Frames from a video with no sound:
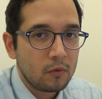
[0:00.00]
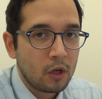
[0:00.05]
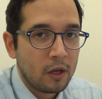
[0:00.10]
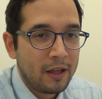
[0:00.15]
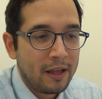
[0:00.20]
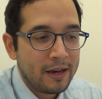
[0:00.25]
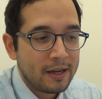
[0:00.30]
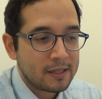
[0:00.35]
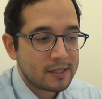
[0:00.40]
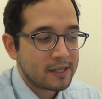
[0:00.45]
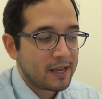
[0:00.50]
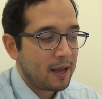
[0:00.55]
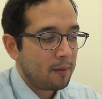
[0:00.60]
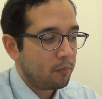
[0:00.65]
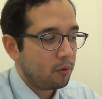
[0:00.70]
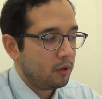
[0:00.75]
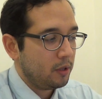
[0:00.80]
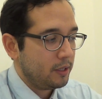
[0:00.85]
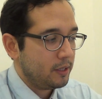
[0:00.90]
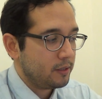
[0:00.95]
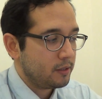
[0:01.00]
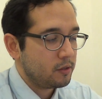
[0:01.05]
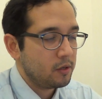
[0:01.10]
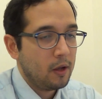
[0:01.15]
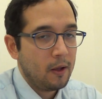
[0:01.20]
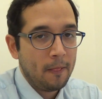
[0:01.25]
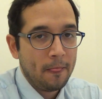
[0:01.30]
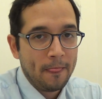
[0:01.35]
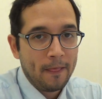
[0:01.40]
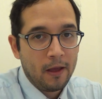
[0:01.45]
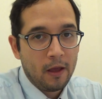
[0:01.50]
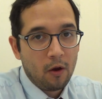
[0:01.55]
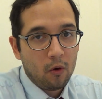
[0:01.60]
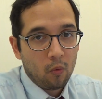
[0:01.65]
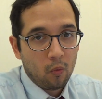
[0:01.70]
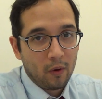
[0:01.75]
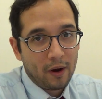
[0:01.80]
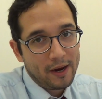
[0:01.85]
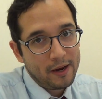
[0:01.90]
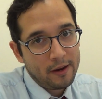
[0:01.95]
An example is,
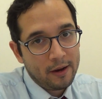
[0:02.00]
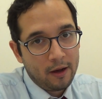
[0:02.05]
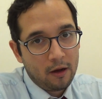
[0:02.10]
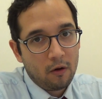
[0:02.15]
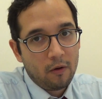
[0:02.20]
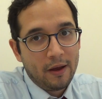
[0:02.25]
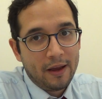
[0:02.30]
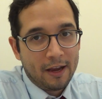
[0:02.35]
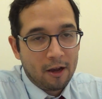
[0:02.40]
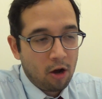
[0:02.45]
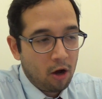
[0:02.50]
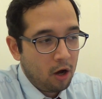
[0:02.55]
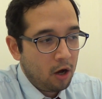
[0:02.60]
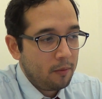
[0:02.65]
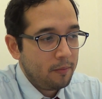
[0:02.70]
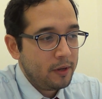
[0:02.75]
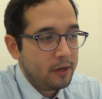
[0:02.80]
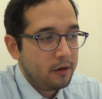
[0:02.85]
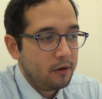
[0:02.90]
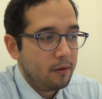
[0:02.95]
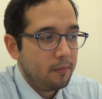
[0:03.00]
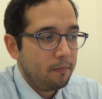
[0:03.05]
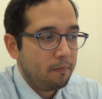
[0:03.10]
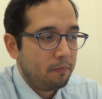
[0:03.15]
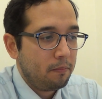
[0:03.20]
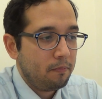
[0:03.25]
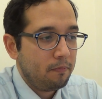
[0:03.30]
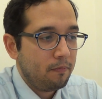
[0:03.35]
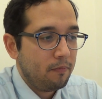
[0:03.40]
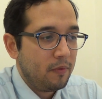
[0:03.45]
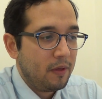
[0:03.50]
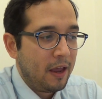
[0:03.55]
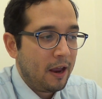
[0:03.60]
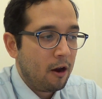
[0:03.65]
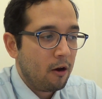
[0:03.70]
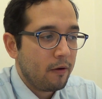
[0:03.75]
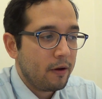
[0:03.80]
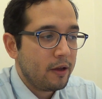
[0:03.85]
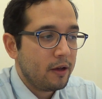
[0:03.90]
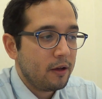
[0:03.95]
right now, a common
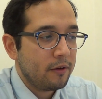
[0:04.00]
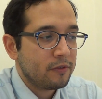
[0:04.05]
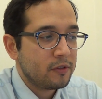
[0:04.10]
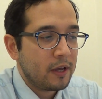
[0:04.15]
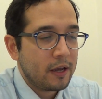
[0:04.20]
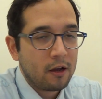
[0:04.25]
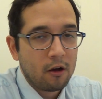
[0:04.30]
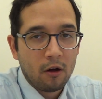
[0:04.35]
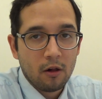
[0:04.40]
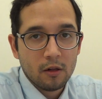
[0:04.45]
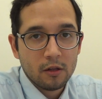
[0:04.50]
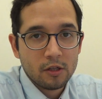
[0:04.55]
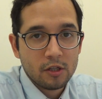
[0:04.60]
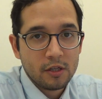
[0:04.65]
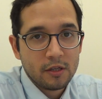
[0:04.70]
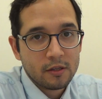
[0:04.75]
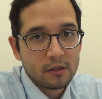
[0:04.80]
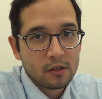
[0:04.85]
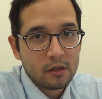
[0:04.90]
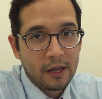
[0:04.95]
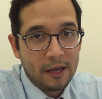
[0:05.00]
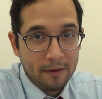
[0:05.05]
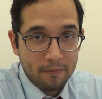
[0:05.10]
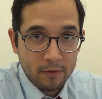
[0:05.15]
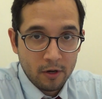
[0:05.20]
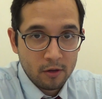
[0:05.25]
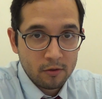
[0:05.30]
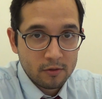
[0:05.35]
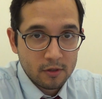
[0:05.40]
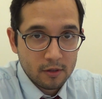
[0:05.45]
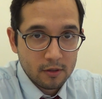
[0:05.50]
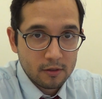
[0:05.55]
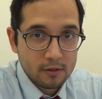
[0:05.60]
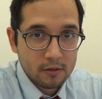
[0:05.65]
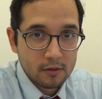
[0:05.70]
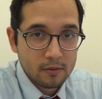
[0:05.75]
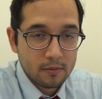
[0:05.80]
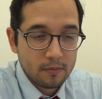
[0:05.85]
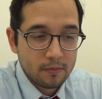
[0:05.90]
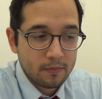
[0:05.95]
area of psychology is hypnosis.